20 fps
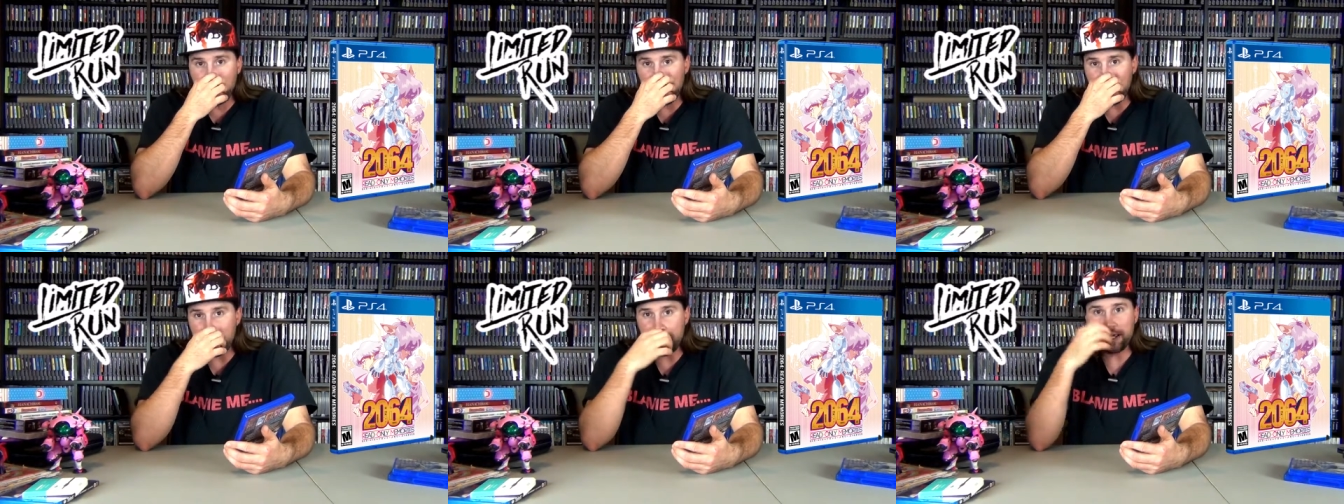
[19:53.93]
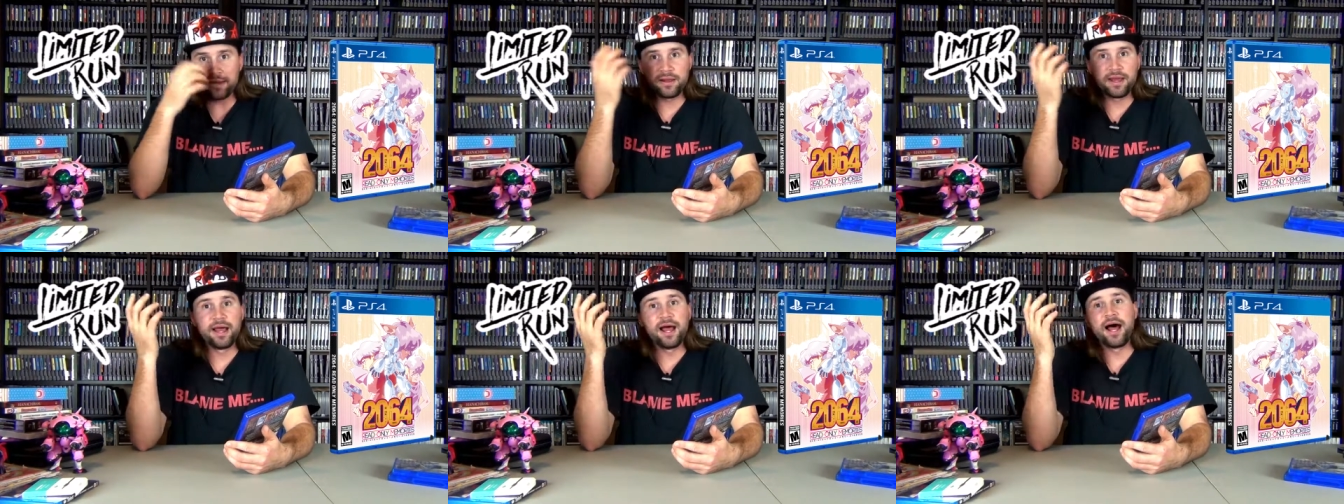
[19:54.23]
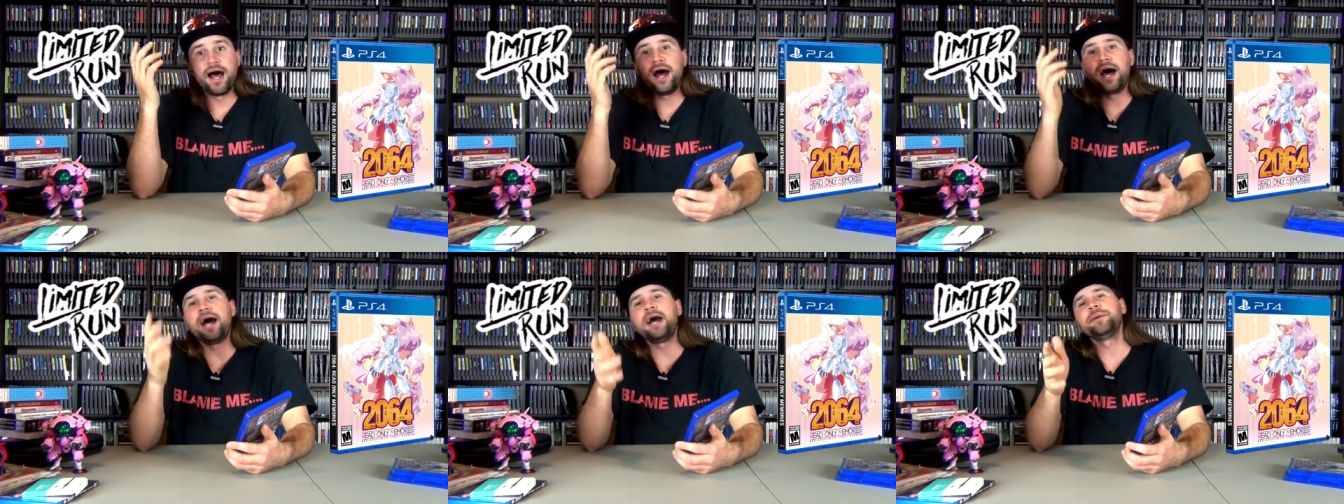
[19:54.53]
but
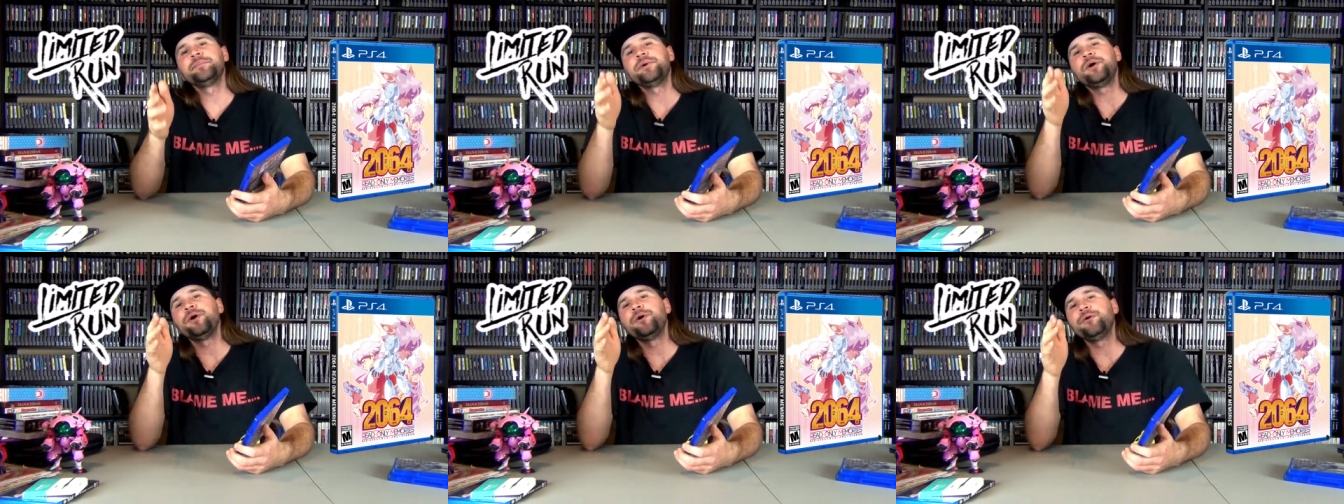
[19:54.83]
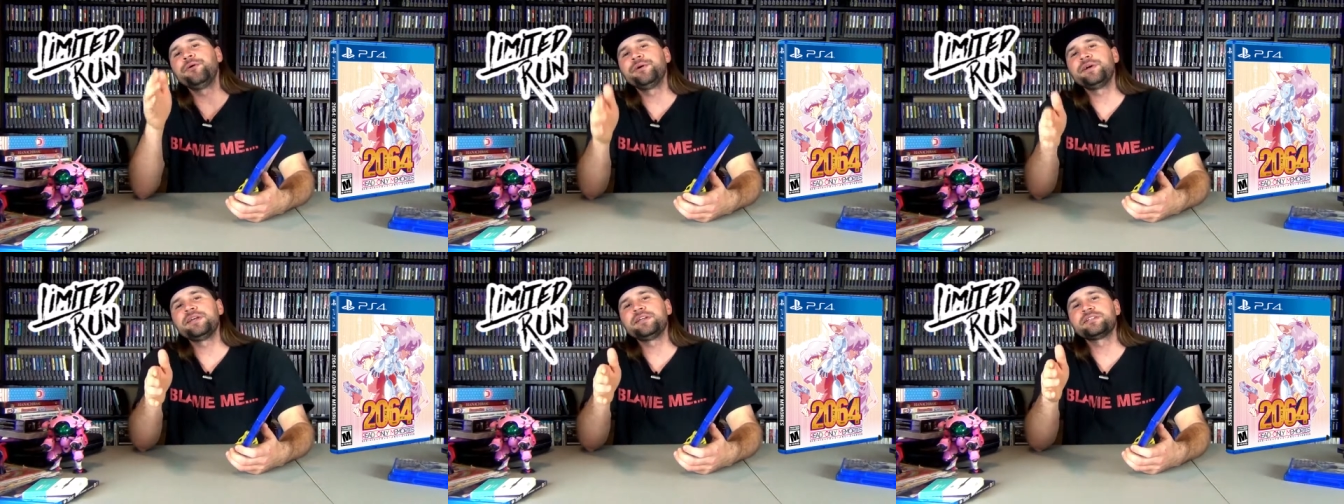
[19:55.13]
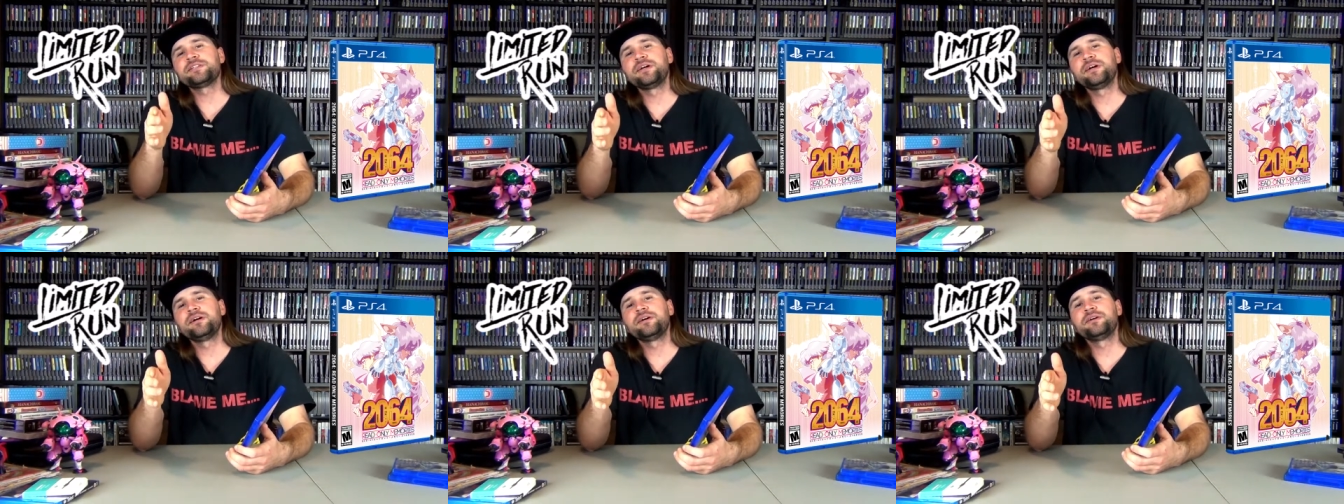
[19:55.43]
I'm
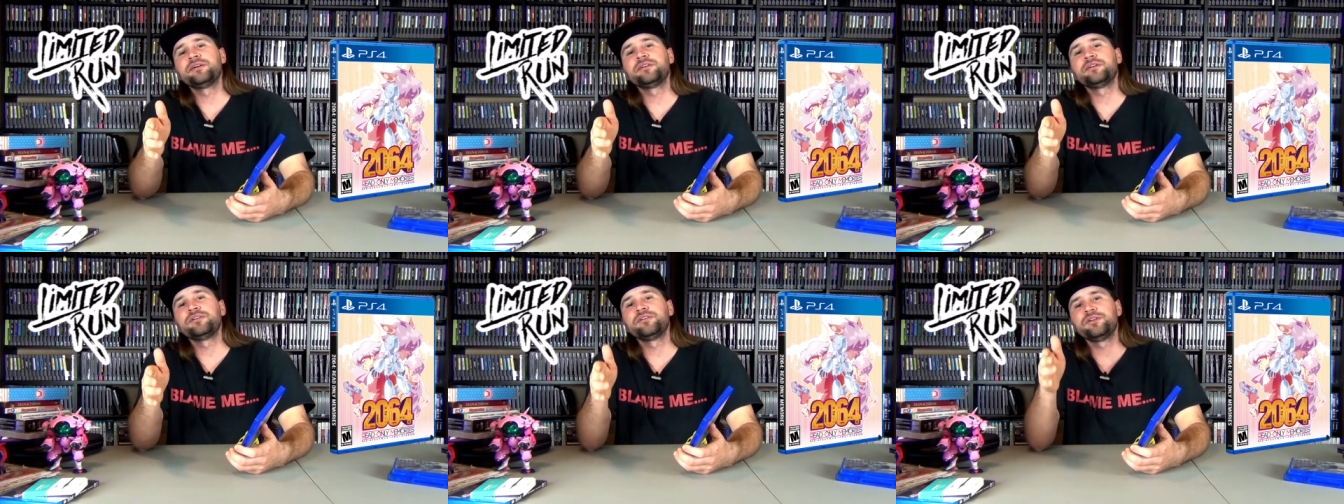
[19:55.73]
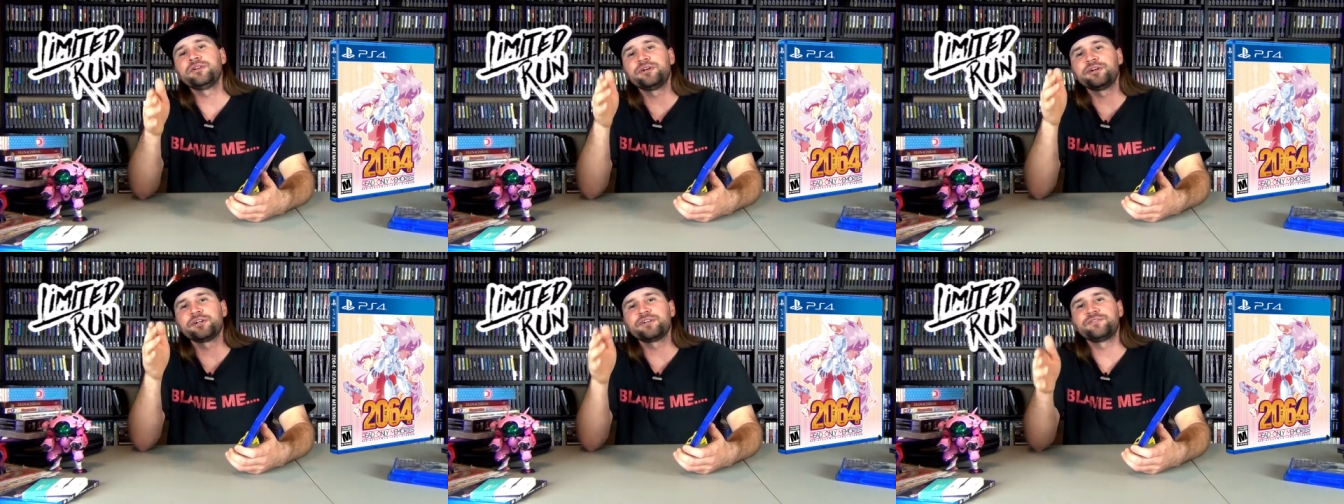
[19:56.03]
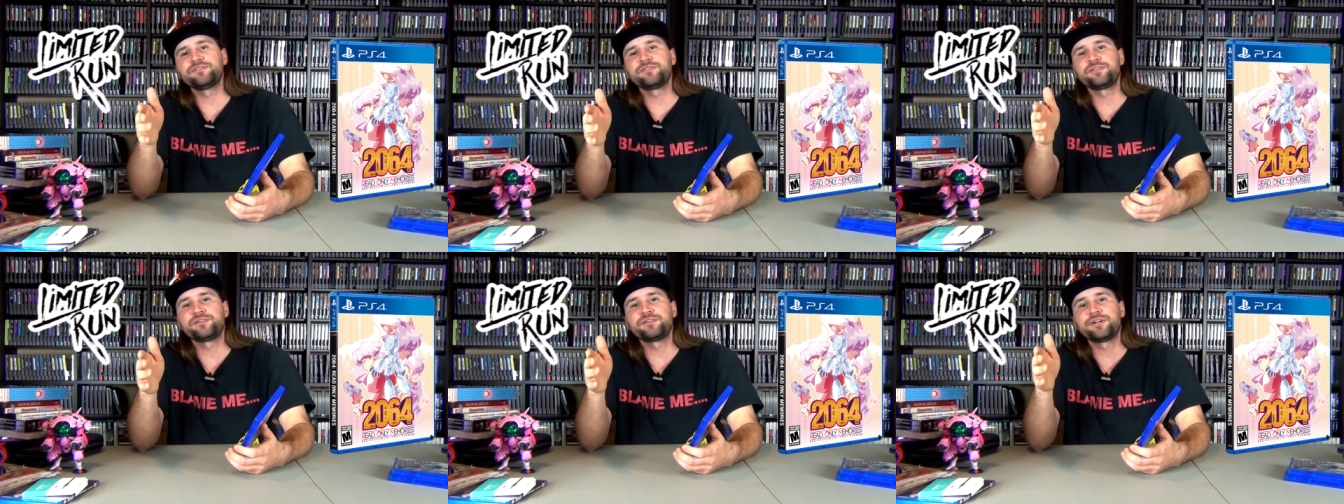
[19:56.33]
always on the
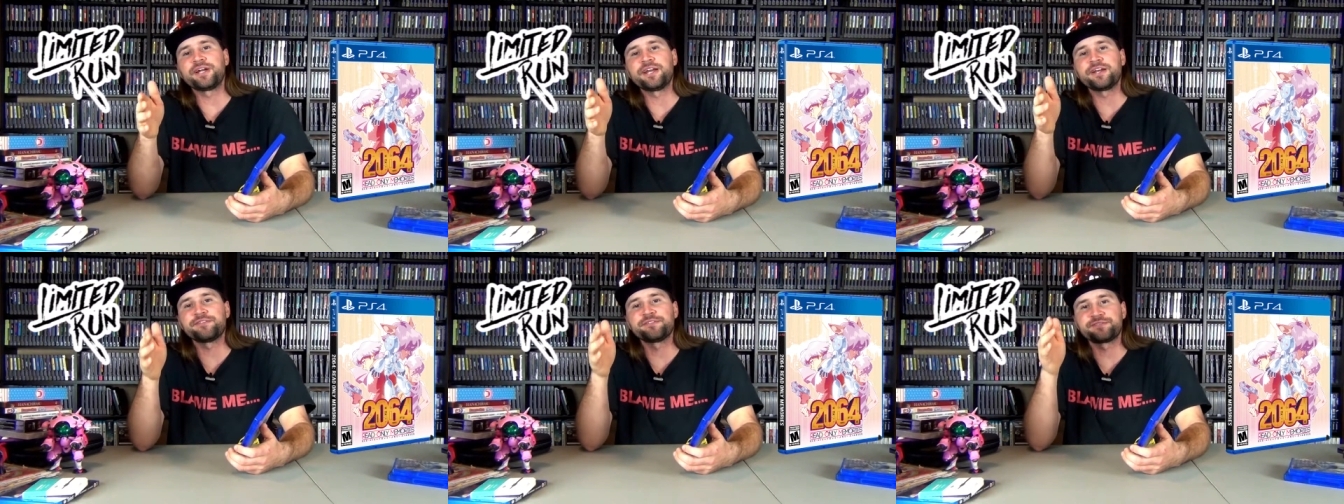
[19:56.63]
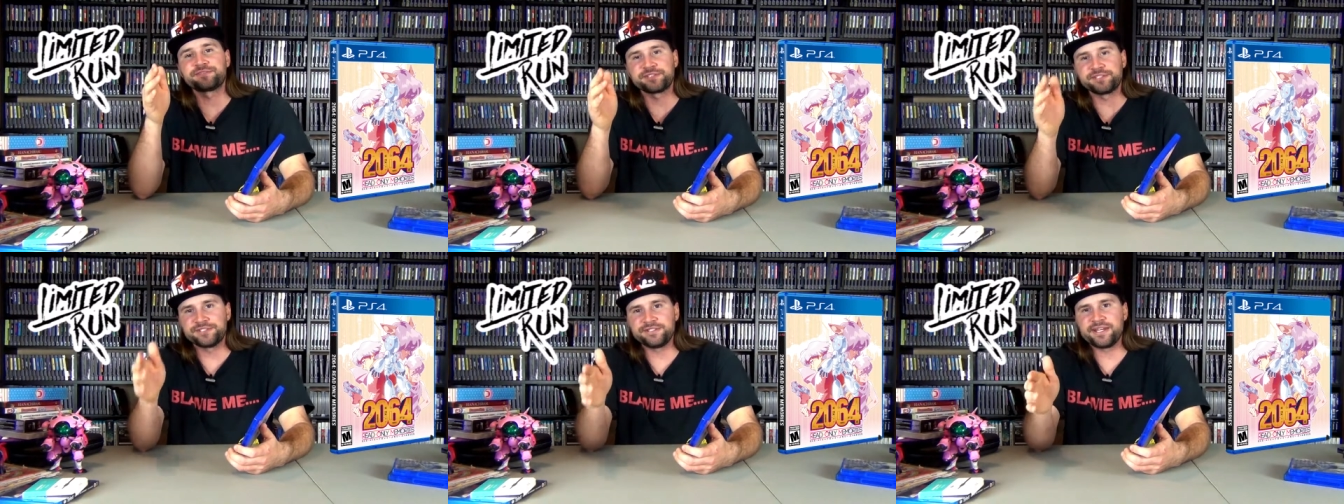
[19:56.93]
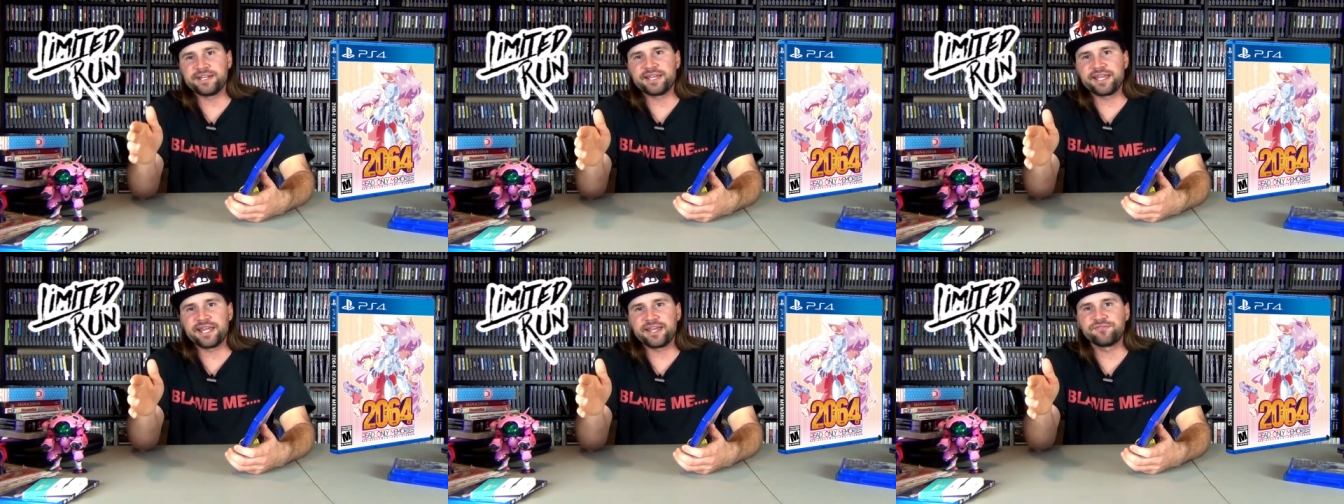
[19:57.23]
look for a
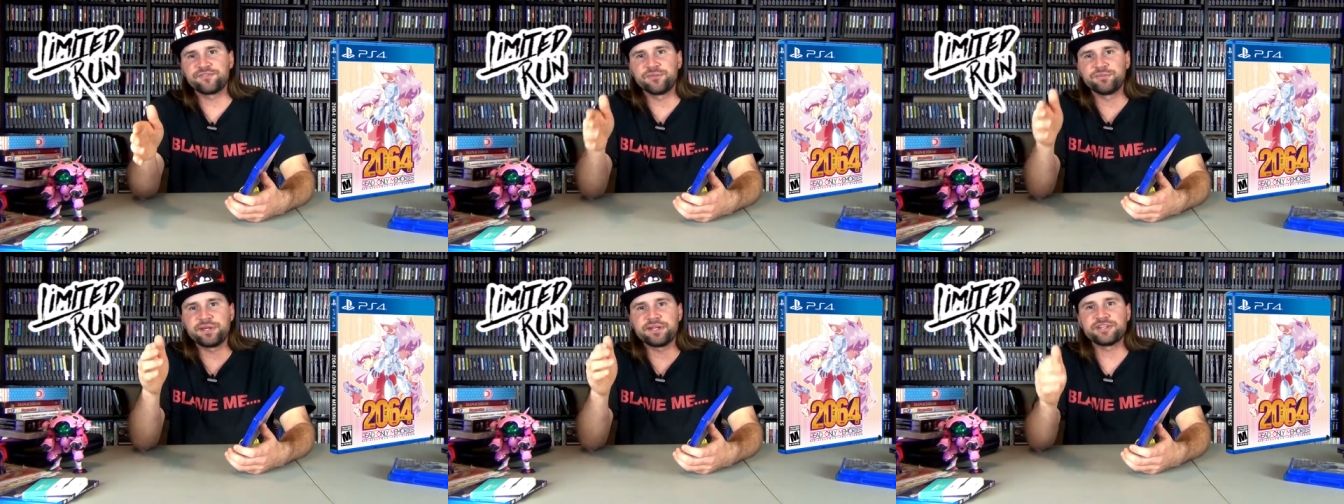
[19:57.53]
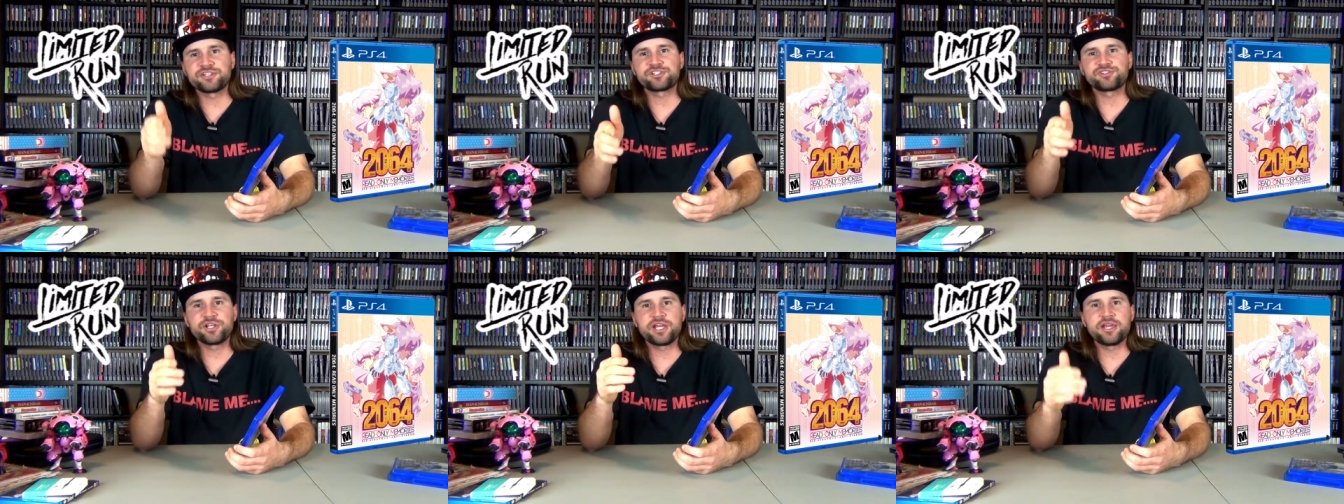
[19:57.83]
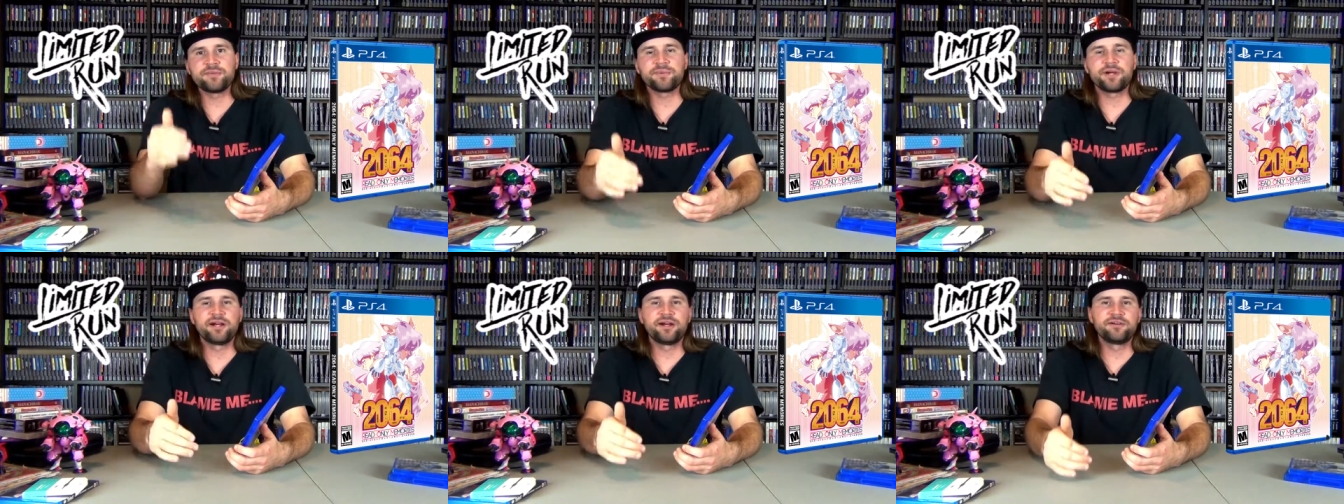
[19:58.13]
furry game for me to
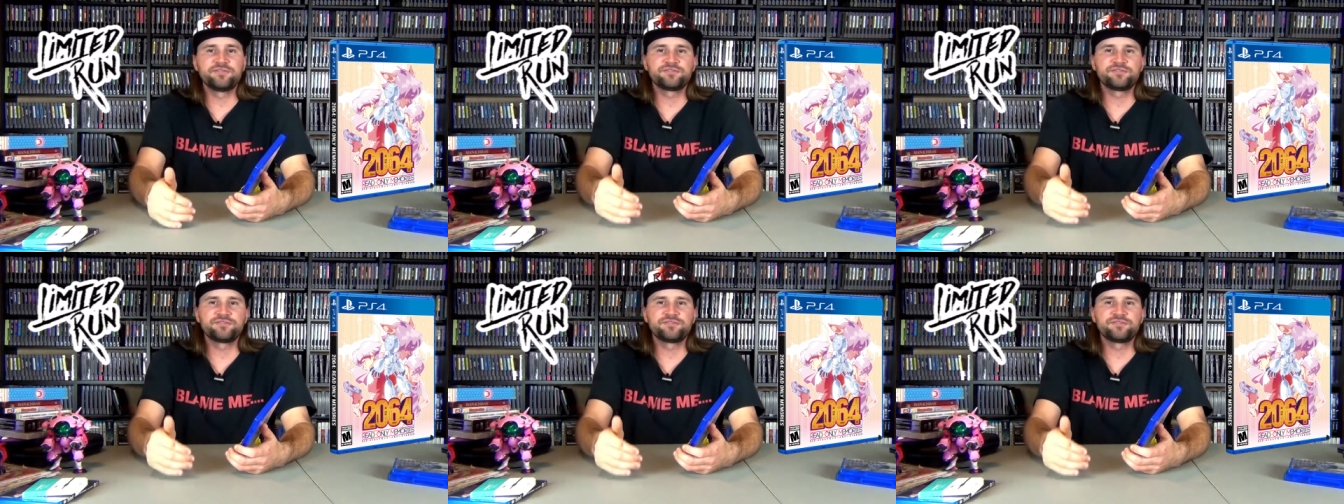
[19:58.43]
stream